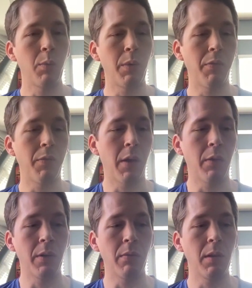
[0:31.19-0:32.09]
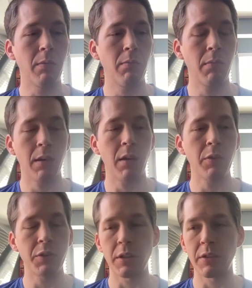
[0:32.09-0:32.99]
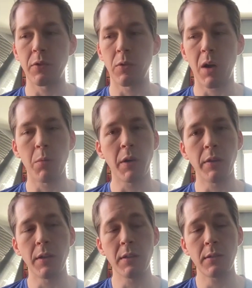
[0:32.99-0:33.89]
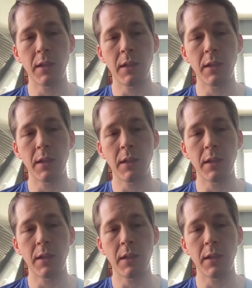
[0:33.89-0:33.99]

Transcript: We've found, and other studies have corroborated this,